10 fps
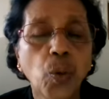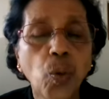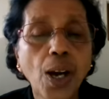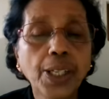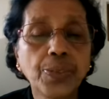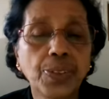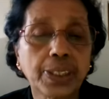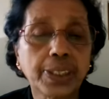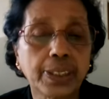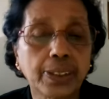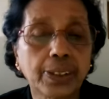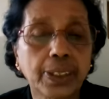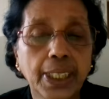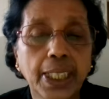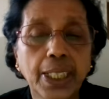Who are
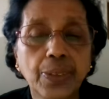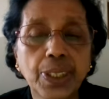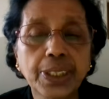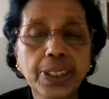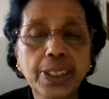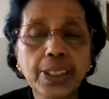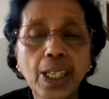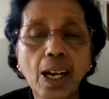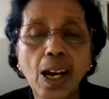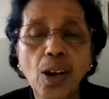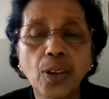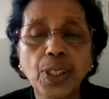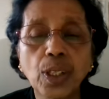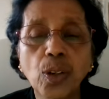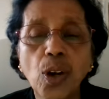investors? Investors are on
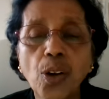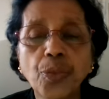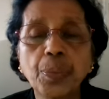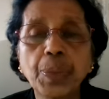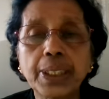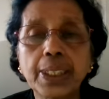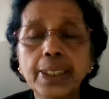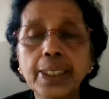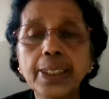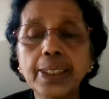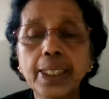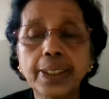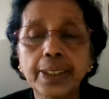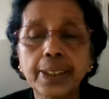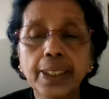the lookout for businesses
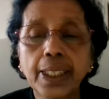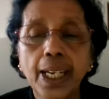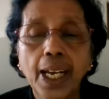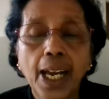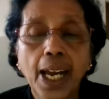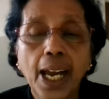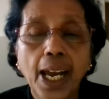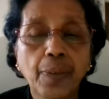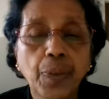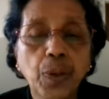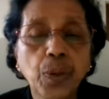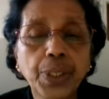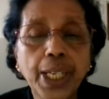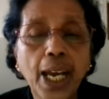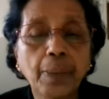that have
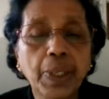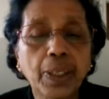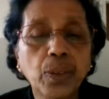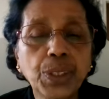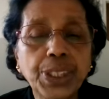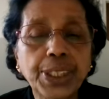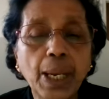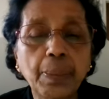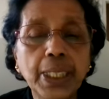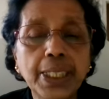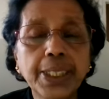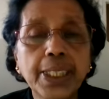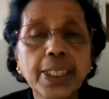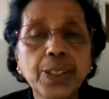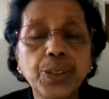good, have good
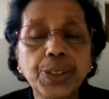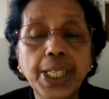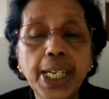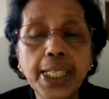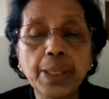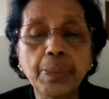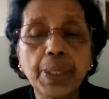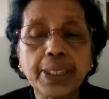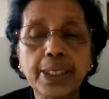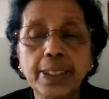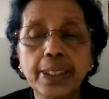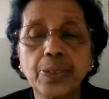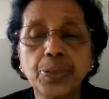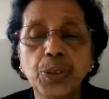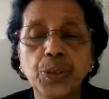stability to stay in business in
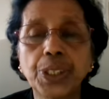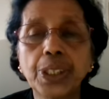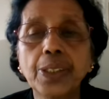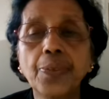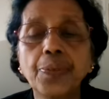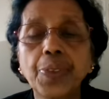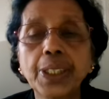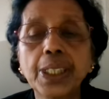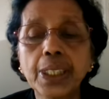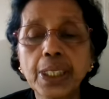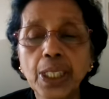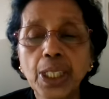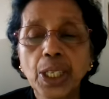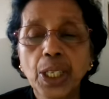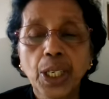the future, whether
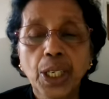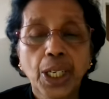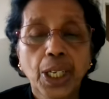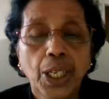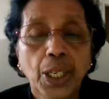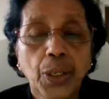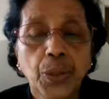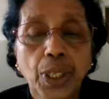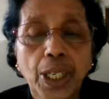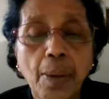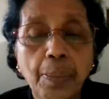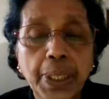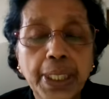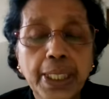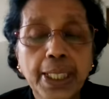your
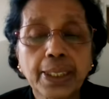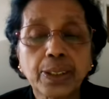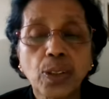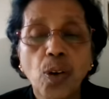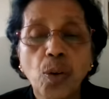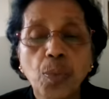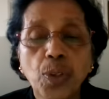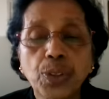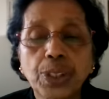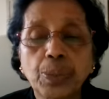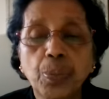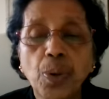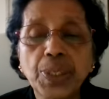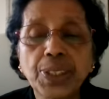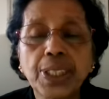company has almost the
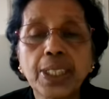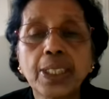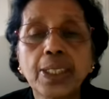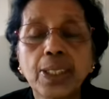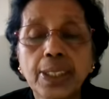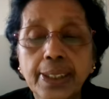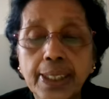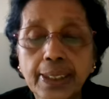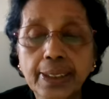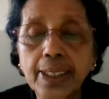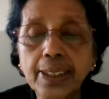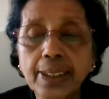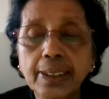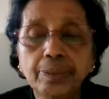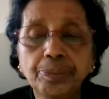promising
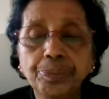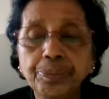success.